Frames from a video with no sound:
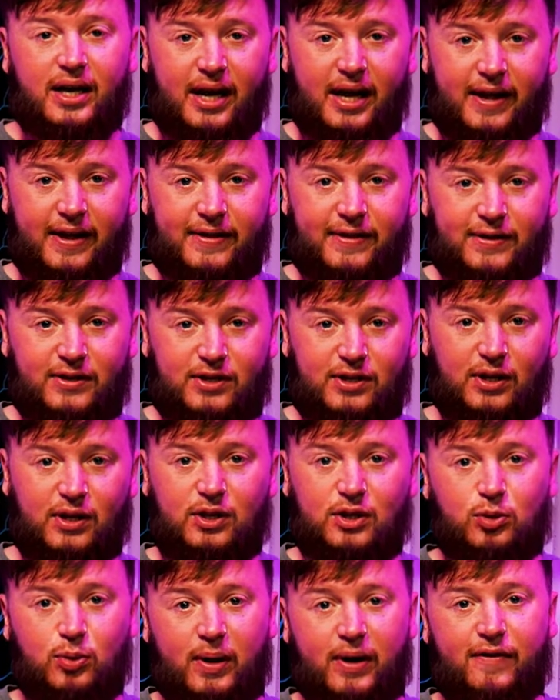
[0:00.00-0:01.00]
into
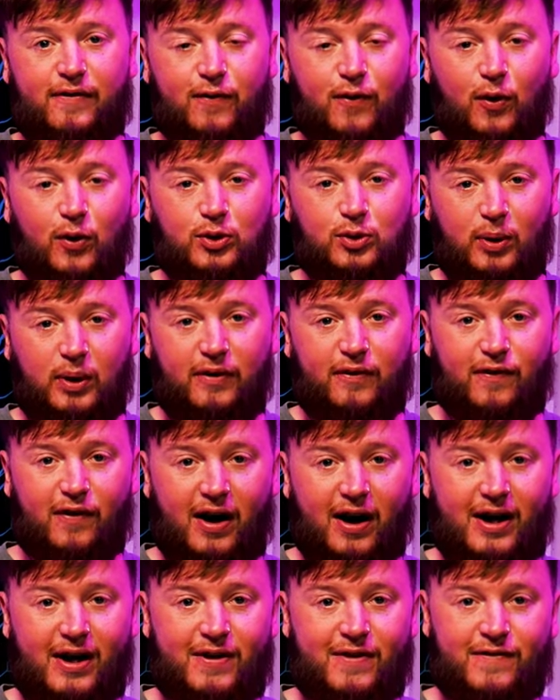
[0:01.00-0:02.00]
the
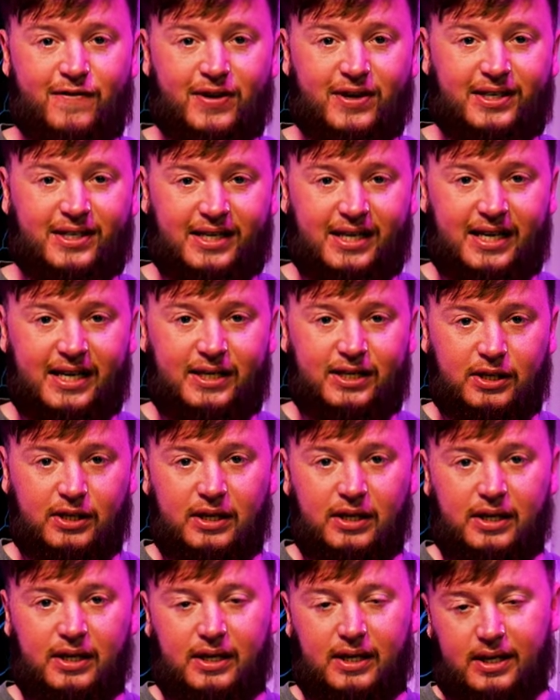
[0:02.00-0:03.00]
24-25 season.